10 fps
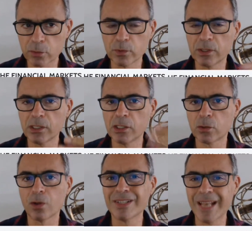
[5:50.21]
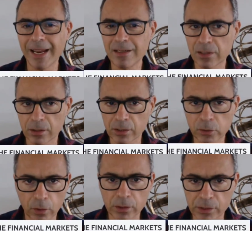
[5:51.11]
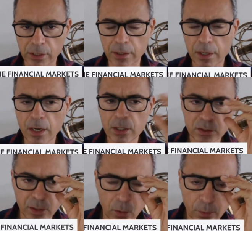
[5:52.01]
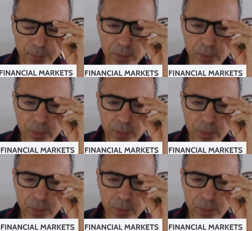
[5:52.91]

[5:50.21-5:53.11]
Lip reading: which is called natal astrology. So